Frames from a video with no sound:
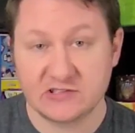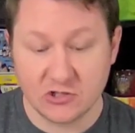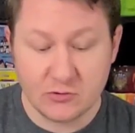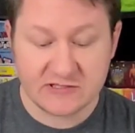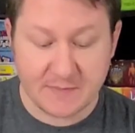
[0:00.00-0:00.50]

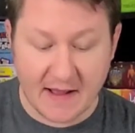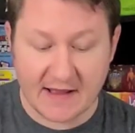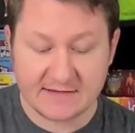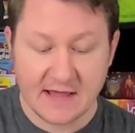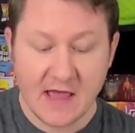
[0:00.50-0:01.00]
lose
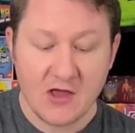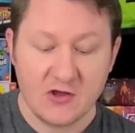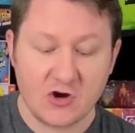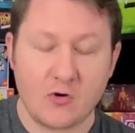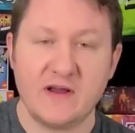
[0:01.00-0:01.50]
spots,
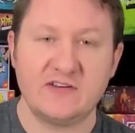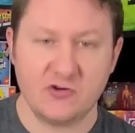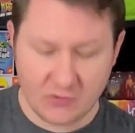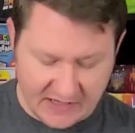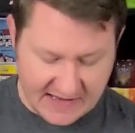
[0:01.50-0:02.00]
you're going
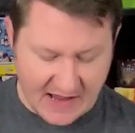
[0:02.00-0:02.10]
to